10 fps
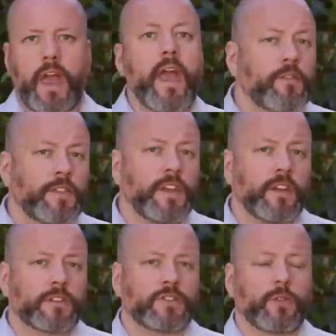Everything
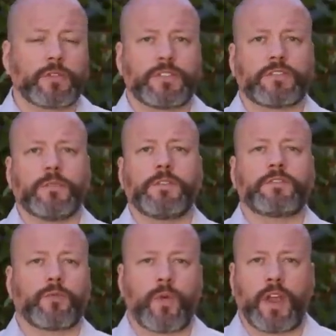in our solar system
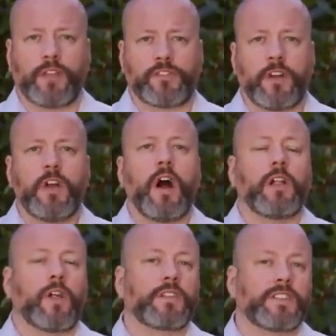is arranged
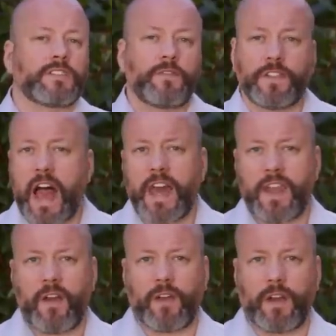along this flat
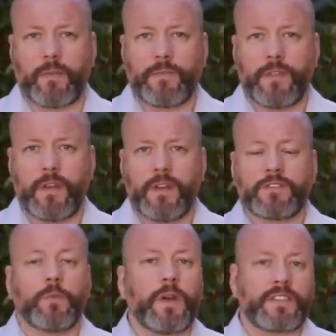area,
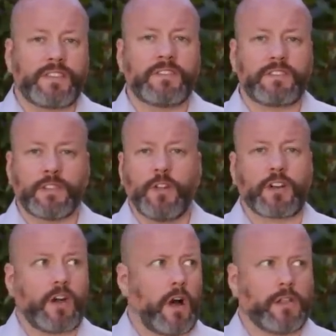so it makes sense to
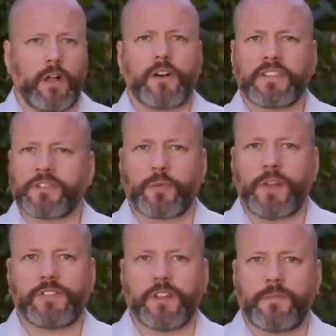look along this
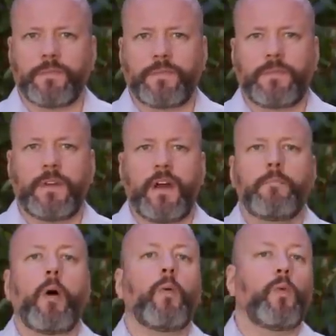region.
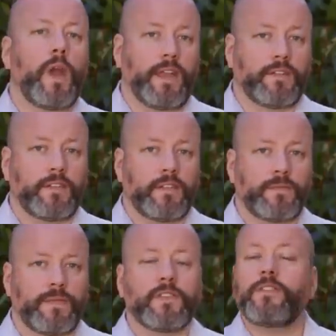But wait,
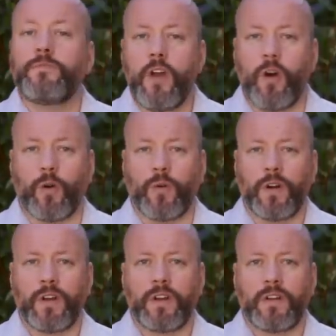as you know,
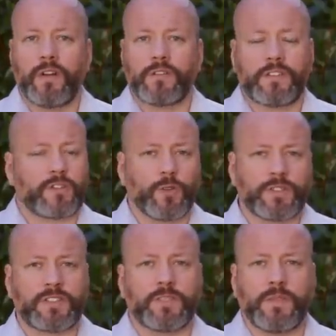the solar
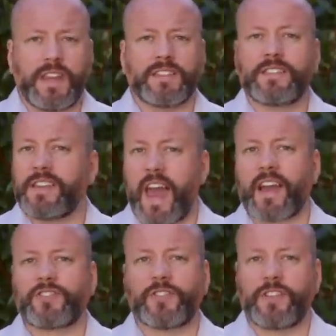system isn't
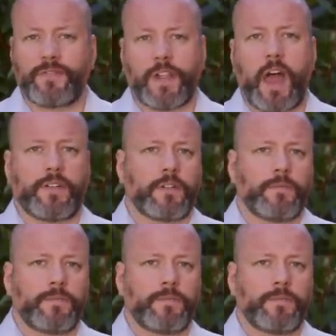actually flat.